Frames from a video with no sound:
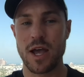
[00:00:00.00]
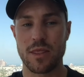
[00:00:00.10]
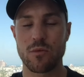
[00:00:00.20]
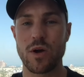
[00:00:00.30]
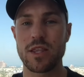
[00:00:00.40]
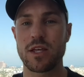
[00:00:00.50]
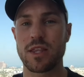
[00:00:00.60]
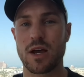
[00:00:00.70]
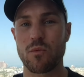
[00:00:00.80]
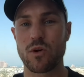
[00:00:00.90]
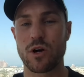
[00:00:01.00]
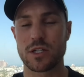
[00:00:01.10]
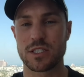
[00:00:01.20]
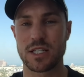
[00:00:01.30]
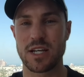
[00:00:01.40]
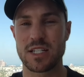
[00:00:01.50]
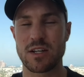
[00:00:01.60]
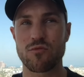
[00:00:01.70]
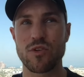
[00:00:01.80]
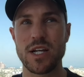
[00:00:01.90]
And the way that that works is
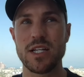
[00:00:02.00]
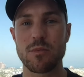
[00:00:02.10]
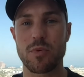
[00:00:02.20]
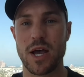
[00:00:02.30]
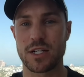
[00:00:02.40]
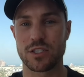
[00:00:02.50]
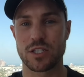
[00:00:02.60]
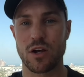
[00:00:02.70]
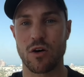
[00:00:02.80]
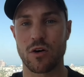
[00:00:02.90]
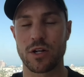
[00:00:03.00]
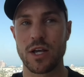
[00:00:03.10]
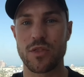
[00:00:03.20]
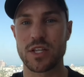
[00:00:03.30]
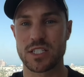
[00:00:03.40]
it really depends on the